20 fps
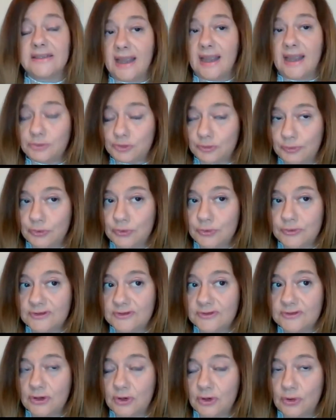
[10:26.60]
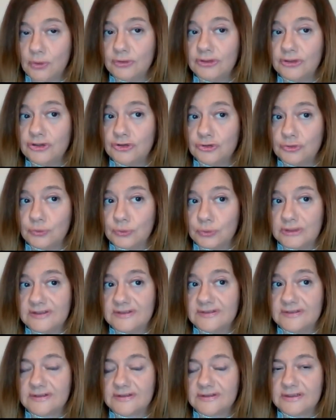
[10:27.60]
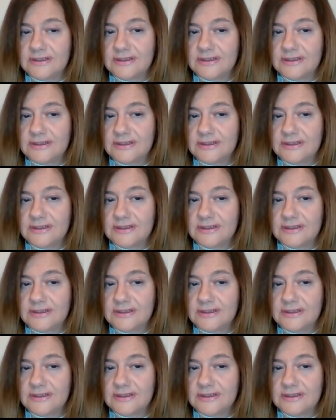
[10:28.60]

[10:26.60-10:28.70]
outputs or the tools?